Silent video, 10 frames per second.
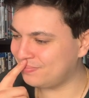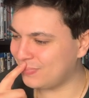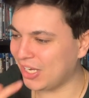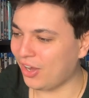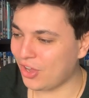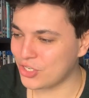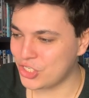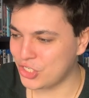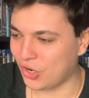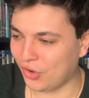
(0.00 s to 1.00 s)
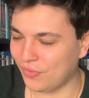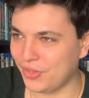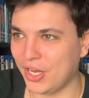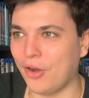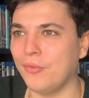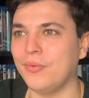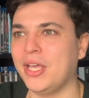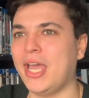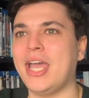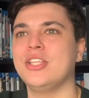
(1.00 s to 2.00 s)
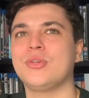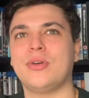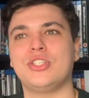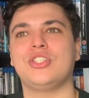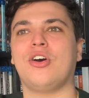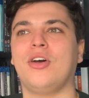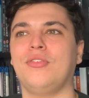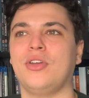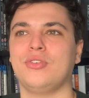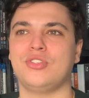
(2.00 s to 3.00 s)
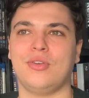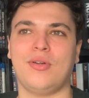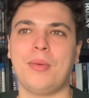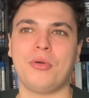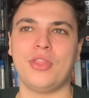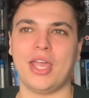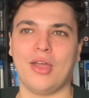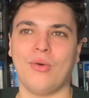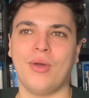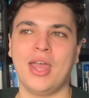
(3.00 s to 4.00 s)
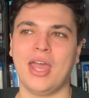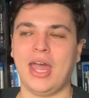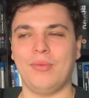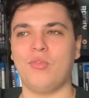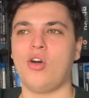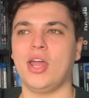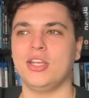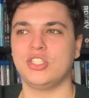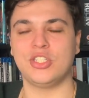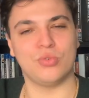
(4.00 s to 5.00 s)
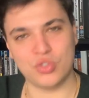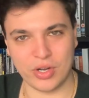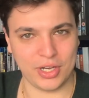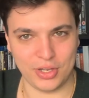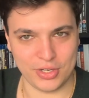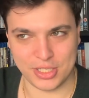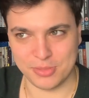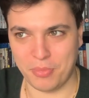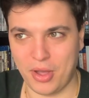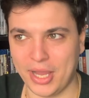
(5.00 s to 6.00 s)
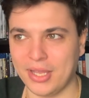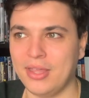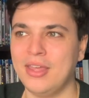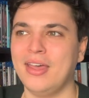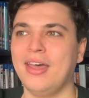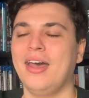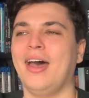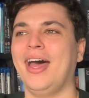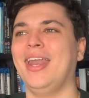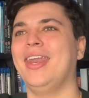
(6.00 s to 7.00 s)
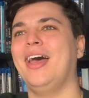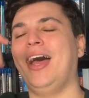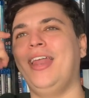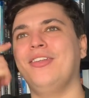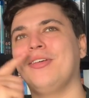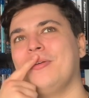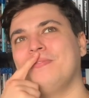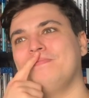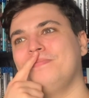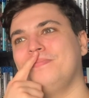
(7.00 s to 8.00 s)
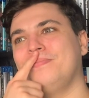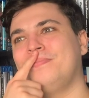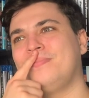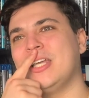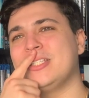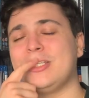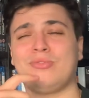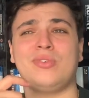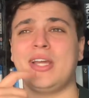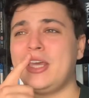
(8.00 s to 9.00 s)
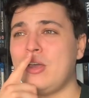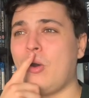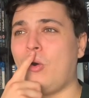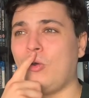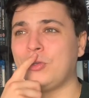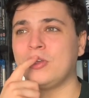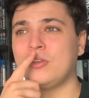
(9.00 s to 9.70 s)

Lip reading: The last shot, you know, it ends where it started for those two. They're up on the hill and Ryan is still trying to learn his bike. And there's this really odd